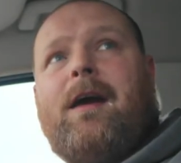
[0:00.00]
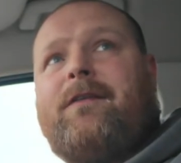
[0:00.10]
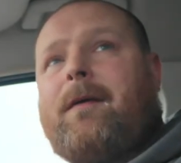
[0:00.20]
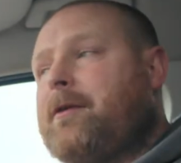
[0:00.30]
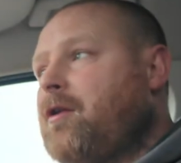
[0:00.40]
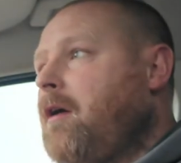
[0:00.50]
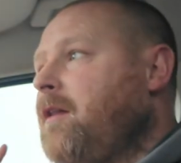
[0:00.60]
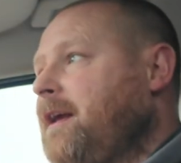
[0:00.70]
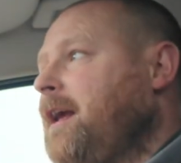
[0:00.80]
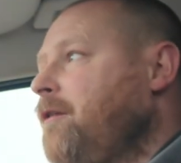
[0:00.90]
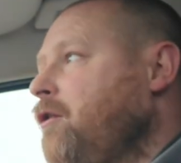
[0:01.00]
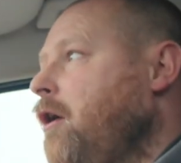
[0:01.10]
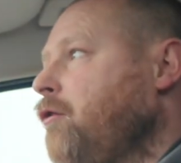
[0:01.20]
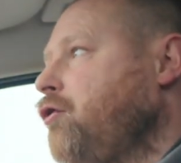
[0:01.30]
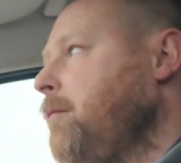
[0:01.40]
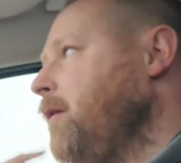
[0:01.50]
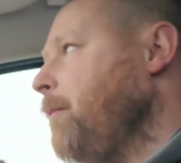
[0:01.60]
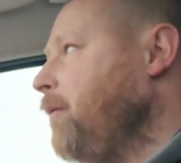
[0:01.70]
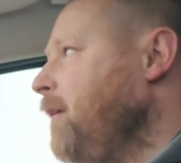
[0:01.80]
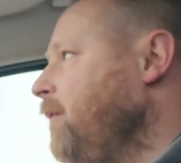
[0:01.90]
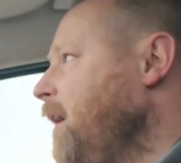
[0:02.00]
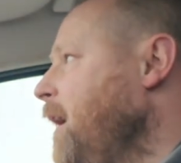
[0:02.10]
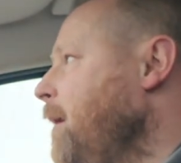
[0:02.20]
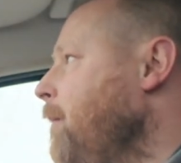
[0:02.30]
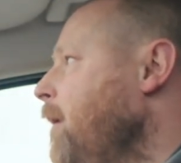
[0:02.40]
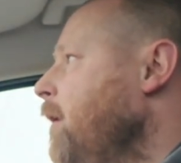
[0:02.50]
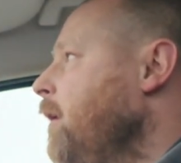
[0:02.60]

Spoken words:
He said because all the kids caused trouble, the police came